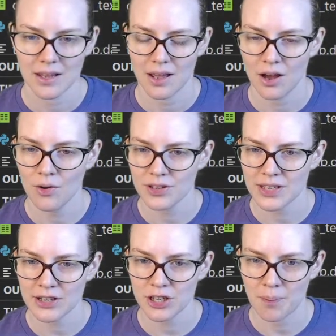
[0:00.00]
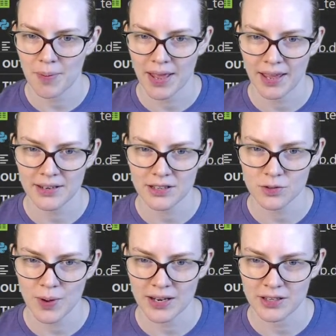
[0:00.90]
Oh, there's actually a pandas
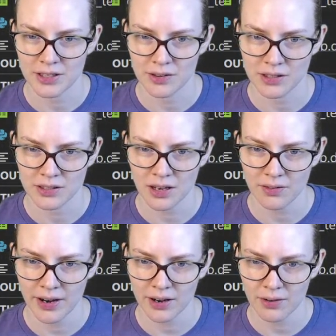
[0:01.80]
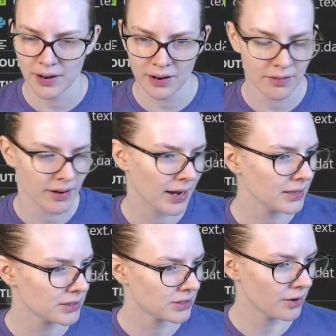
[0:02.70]
way to do this. All
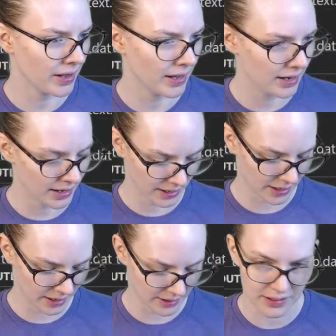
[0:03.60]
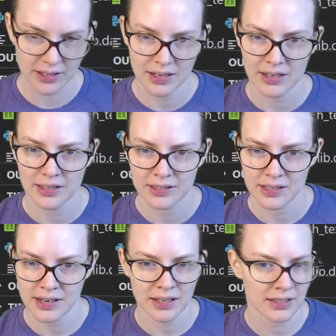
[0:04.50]
right. So it is
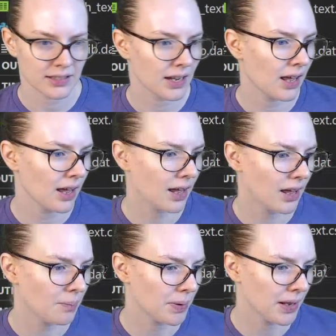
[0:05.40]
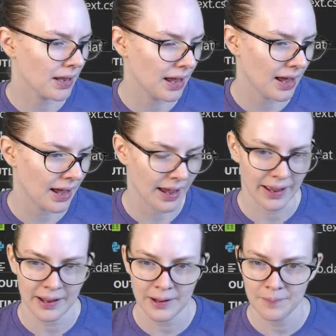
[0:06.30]
data.apply